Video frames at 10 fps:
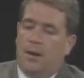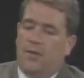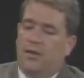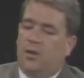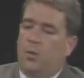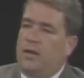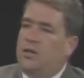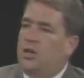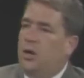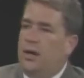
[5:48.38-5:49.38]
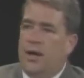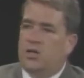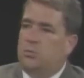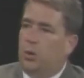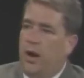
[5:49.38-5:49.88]
But I think that we need to
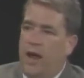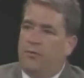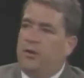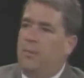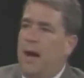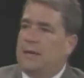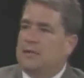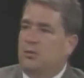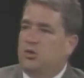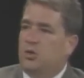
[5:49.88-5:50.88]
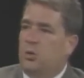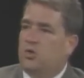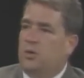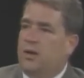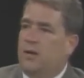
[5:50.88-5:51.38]
explore every possible
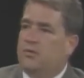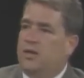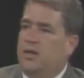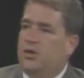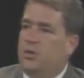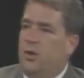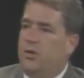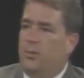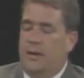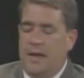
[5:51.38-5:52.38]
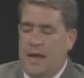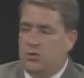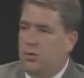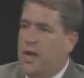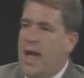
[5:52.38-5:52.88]
source when it comes to energy, whether it be
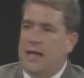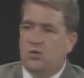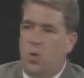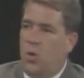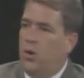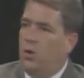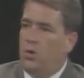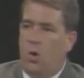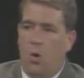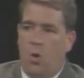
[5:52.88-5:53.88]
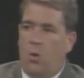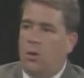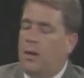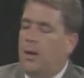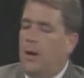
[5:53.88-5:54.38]
natural gas, oil, coal,